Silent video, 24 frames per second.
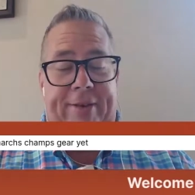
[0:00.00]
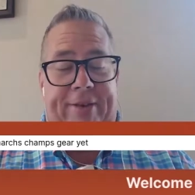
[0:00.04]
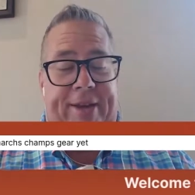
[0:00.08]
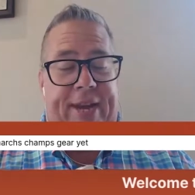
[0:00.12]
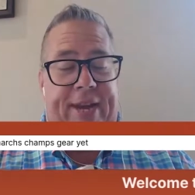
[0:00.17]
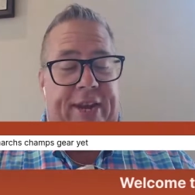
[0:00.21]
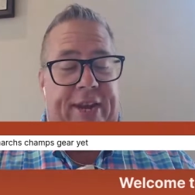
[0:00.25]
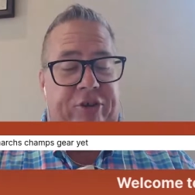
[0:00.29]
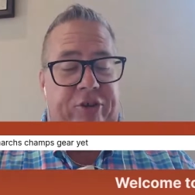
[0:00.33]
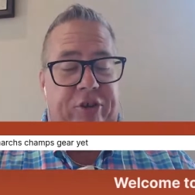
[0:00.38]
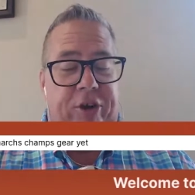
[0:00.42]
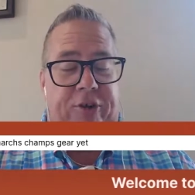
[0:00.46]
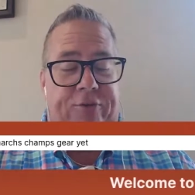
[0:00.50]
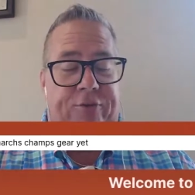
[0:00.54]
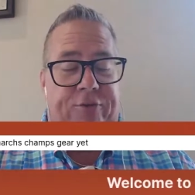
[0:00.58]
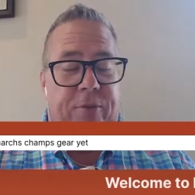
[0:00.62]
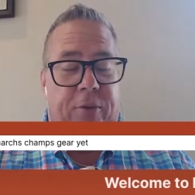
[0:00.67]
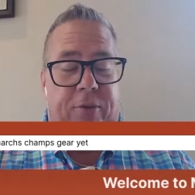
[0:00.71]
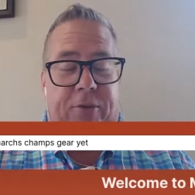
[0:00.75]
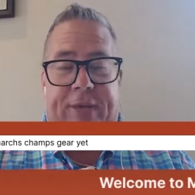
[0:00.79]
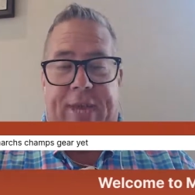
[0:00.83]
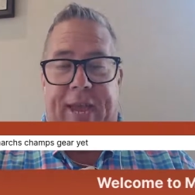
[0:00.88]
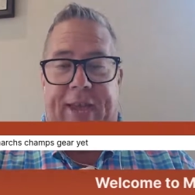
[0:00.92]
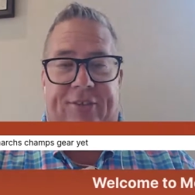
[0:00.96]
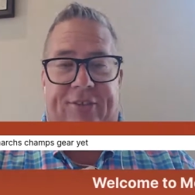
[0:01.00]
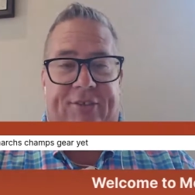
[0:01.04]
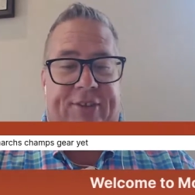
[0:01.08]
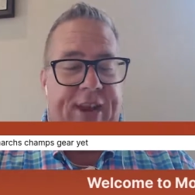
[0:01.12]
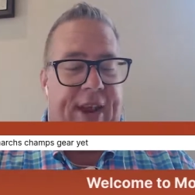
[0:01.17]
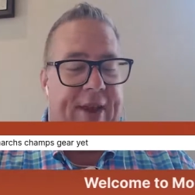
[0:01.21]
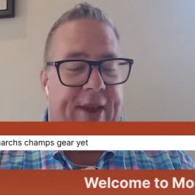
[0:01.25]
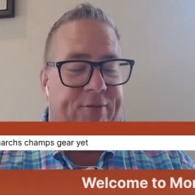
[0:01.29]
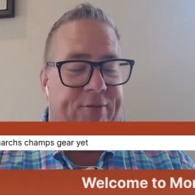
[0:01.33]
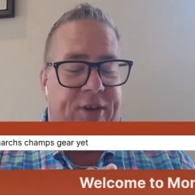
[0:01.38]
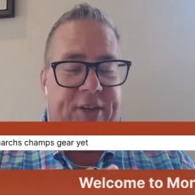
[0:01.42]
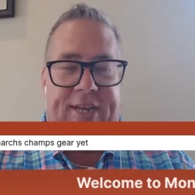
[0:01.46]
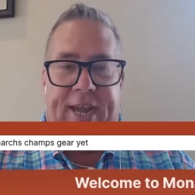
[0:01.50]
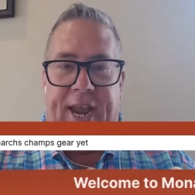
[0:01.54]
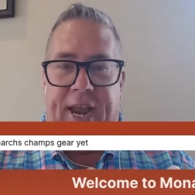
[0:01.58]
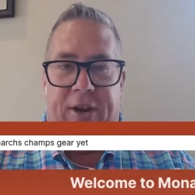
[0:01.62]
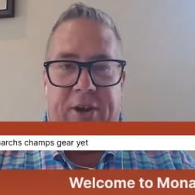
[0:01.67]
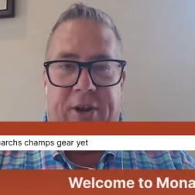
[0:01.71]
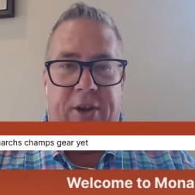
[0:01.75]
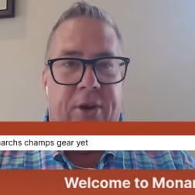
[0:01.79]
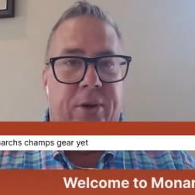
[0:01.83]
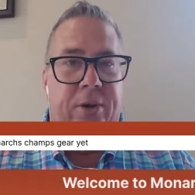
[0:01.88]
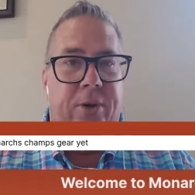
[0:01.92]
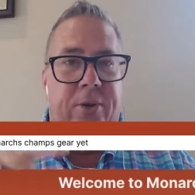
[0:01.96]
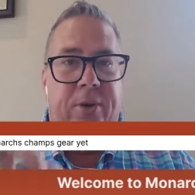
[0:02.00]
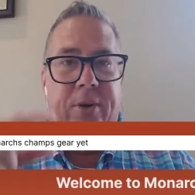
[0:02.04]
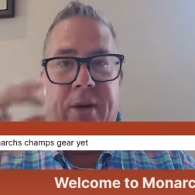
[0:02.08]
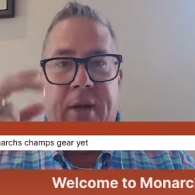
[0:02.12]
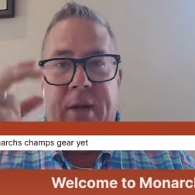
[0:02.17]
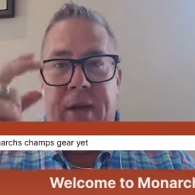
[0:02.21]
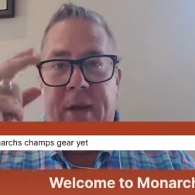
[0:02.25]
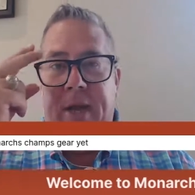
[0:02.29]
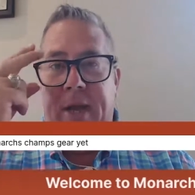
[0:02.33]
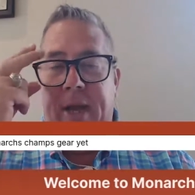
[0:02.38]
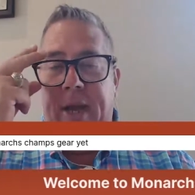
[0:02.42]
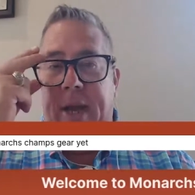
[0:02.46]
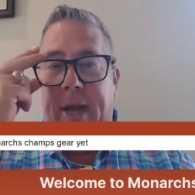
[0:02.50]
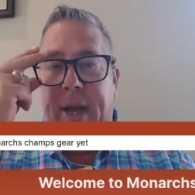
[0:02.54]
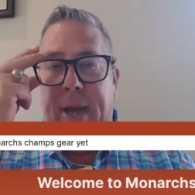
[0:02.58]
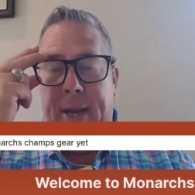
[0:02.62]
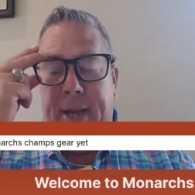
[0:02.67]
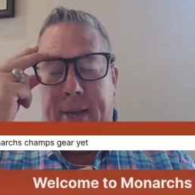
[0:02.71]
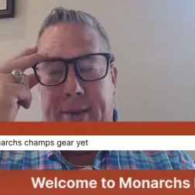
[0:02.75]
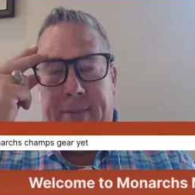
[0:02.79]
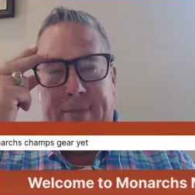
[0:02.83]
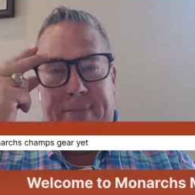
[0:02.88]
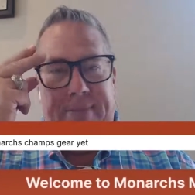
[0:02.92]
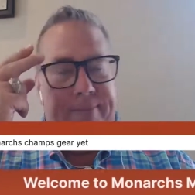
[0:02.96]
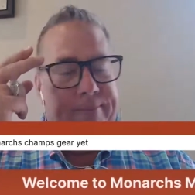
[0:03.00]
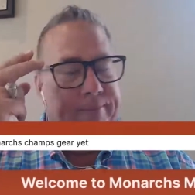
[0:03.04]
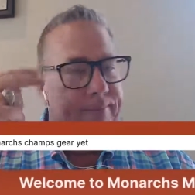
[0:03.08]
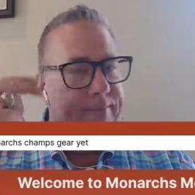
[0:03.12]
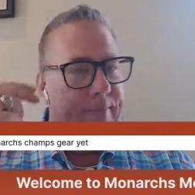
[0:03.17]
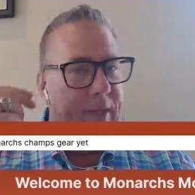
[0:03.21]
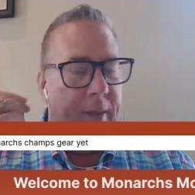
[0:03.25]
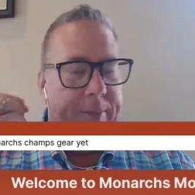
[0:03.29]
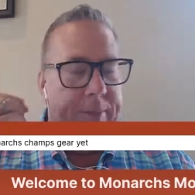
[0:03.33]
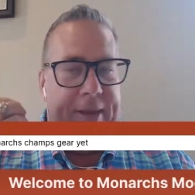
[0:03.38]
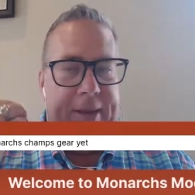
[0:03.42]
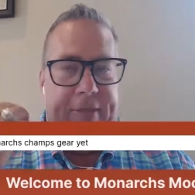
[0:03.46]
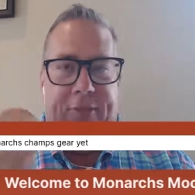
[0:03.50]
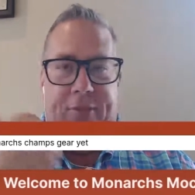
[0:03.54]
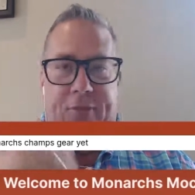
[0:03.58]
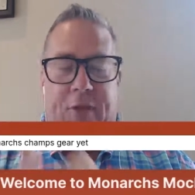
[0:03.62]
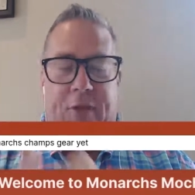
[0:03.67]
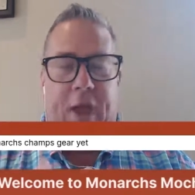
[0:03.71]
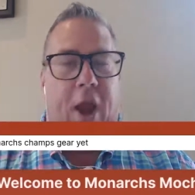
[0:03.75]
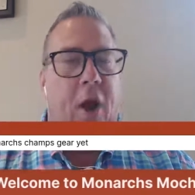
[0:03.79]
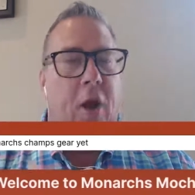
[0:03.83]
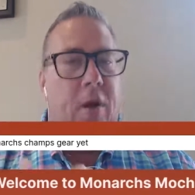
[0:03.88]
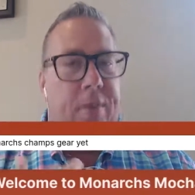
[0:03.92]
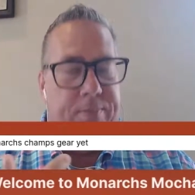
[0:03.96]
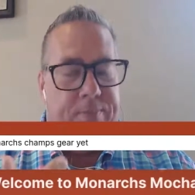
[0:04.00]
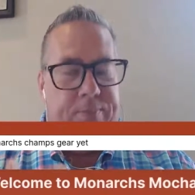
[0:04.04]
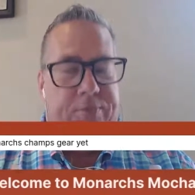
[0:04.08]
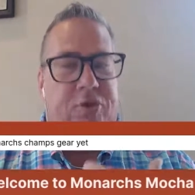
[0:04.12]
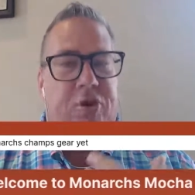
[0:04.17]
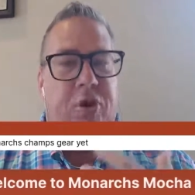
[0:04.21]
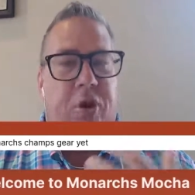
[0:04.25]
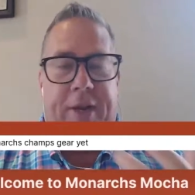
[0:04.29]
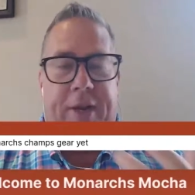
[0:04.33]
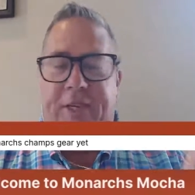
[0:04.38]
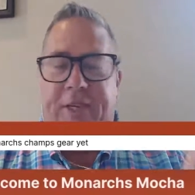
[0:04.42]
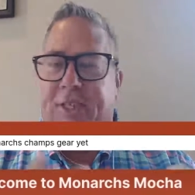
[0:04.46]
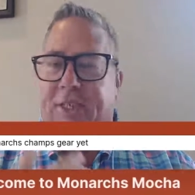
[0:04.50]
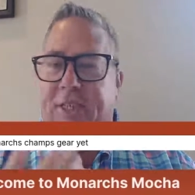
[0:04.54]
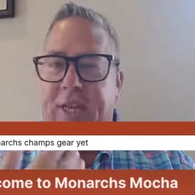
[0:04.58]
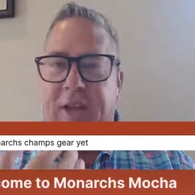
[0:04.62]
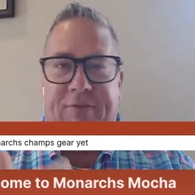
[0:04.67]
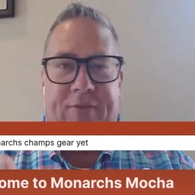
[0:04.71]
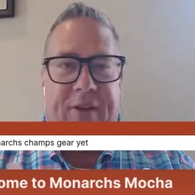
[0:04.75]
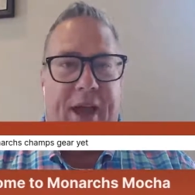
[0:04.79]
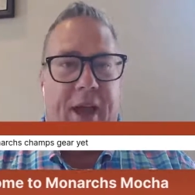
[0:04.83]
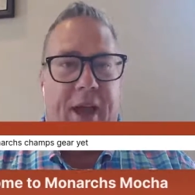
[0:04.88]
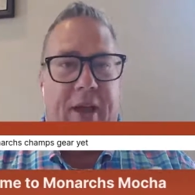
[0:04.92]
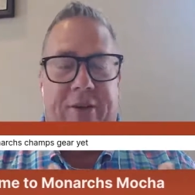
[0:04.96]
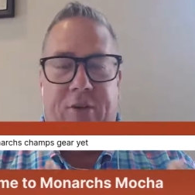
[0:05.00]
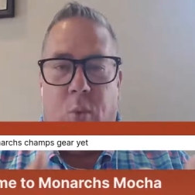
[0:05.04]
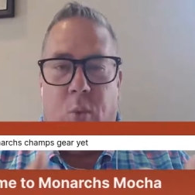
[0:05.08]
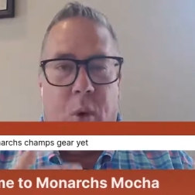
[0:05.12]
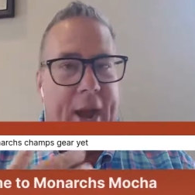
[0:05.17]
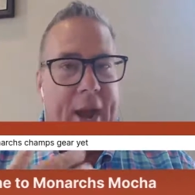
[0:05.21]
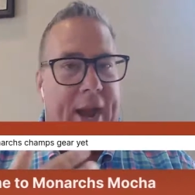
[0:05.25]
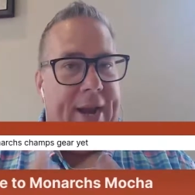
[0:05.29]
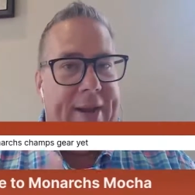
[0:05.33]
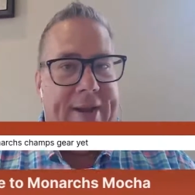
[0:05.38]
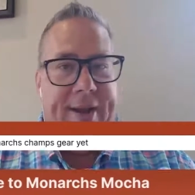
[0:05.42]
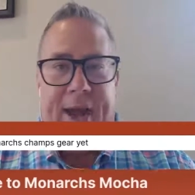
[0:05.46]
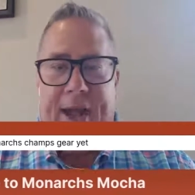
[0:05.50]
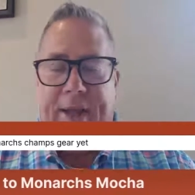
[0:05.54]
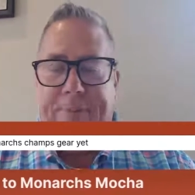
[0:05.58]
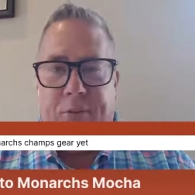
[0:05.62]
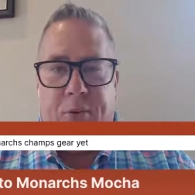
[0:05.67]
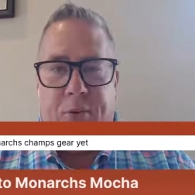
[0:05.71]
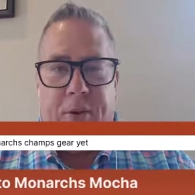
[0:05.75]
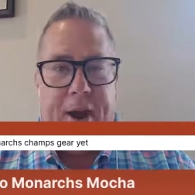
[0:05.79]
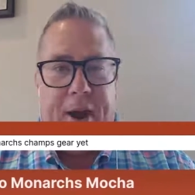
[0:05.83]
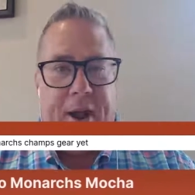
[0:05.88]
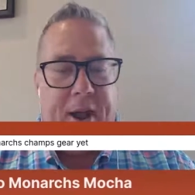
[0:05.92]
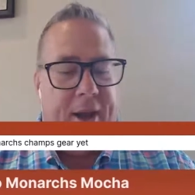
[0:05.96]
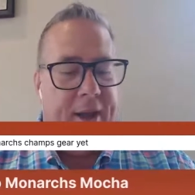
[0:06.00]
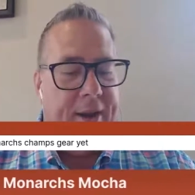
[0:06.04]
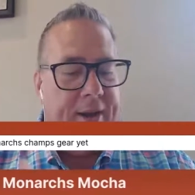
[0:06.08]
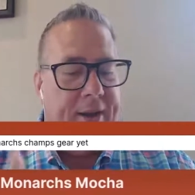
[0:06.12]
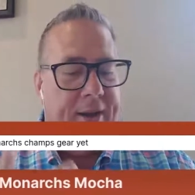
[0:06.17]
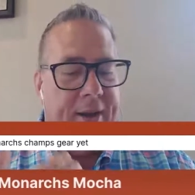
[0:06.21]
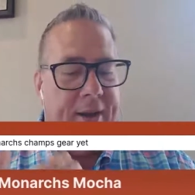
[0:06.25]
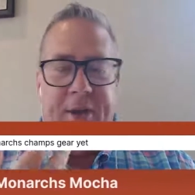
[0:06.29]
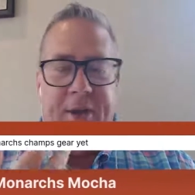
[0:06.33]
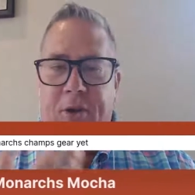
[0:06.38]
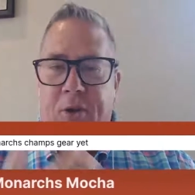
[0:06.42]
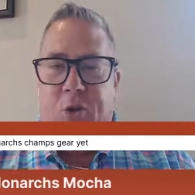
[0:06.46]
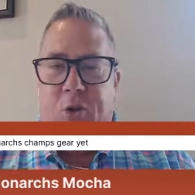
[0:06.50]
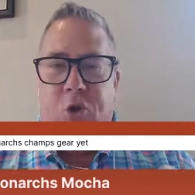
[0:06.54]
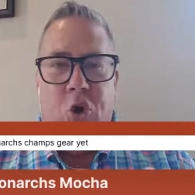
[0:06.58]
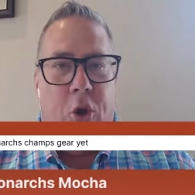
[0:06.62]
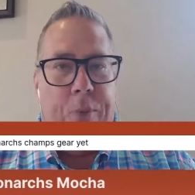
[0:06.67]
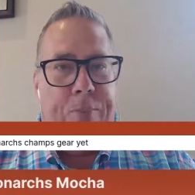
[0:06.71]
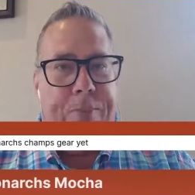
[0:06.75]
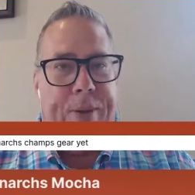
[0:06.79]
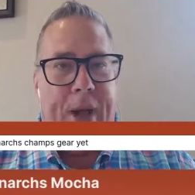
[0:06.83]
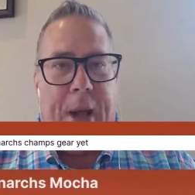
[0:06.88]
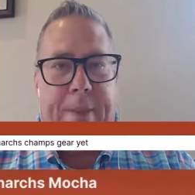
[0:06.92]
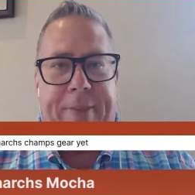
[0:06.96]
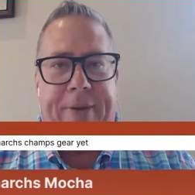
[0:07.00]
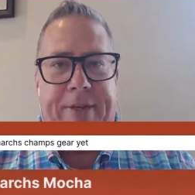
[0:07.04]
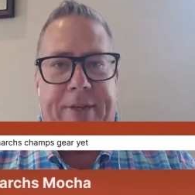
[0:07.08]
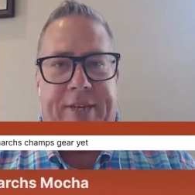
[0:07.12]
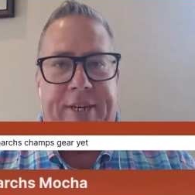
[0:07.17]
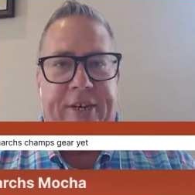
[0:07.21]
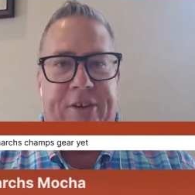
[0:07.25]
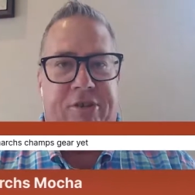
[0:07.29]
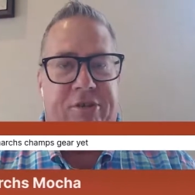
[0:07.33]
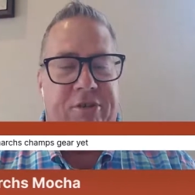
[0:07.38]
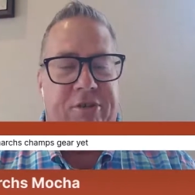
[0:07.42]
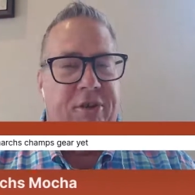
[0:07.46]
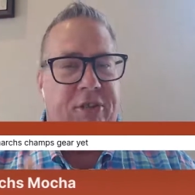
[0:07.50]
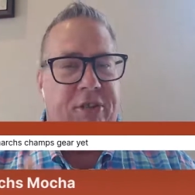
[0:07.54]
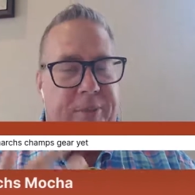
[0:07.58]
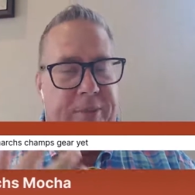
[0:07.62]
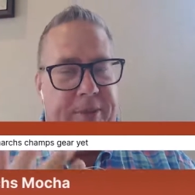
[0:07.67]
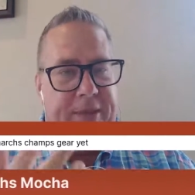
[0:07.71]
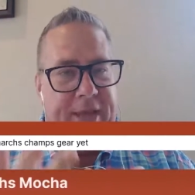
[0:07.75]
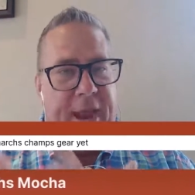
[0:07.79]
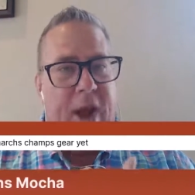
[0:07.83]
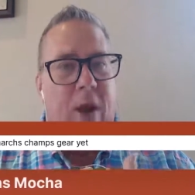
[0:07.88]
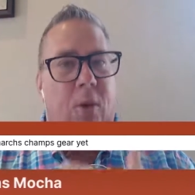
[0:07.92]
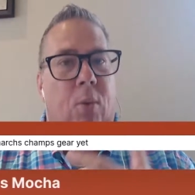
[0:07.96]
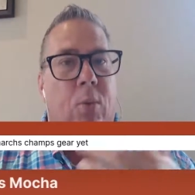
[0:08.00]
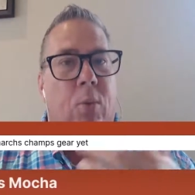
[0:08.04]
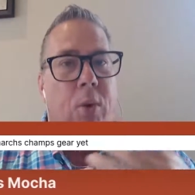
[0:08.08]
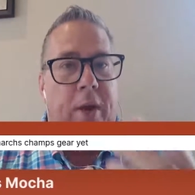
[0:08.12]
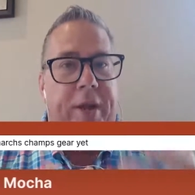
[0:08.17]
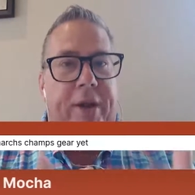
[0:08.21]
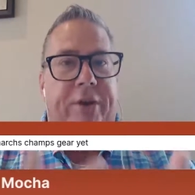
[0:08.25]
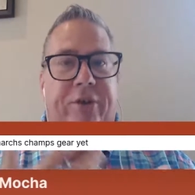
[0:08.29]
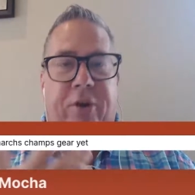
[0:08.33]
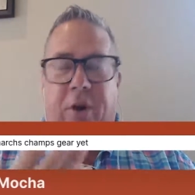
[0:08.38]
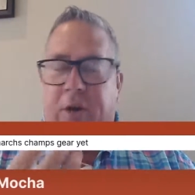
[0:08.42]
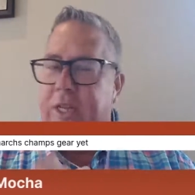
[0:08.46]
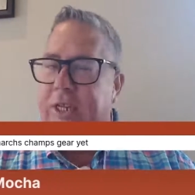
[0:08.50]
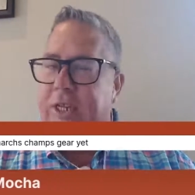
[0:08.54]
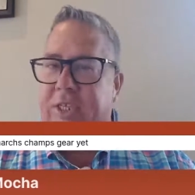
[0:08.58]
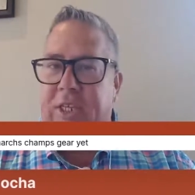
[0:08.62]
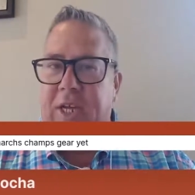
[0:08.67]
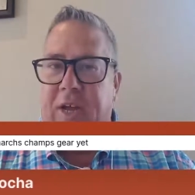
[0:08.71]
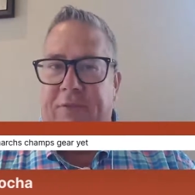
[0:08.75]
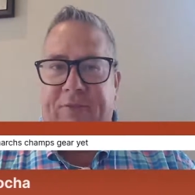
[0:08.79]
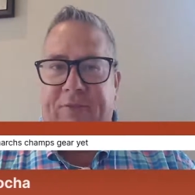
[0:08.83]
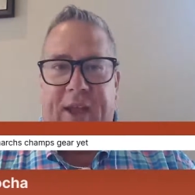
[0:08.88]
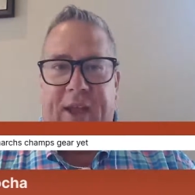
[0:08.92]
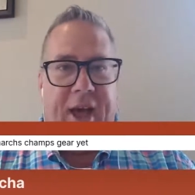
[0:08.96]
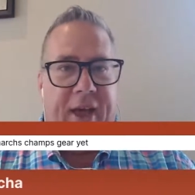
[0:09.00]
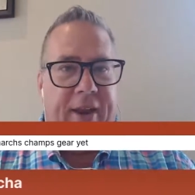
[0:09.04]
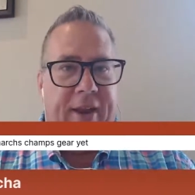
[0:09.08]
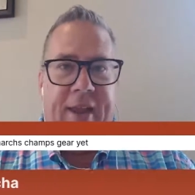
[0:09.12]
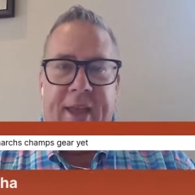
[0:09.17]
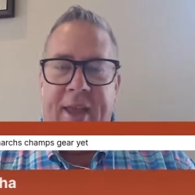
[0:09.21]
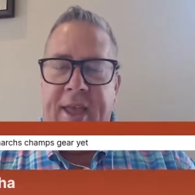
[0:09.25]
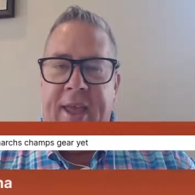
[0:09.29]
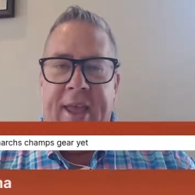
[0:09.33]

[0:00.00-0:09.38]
T-shirts from both K-State for KU. I mean, they are turning stuff out. Wyandotte proud, Cool Papa T-shirts. I mean, they are really turning stuff out.